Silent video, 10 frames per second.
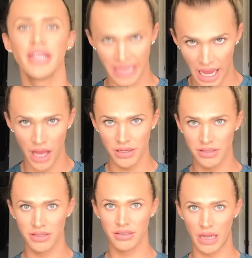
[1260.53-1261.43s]
got.
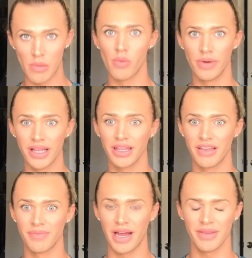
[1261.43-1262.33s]
I will
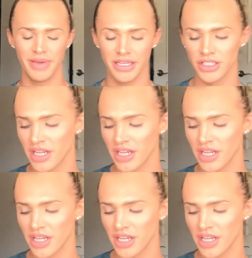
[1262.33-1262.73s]
live by the beach.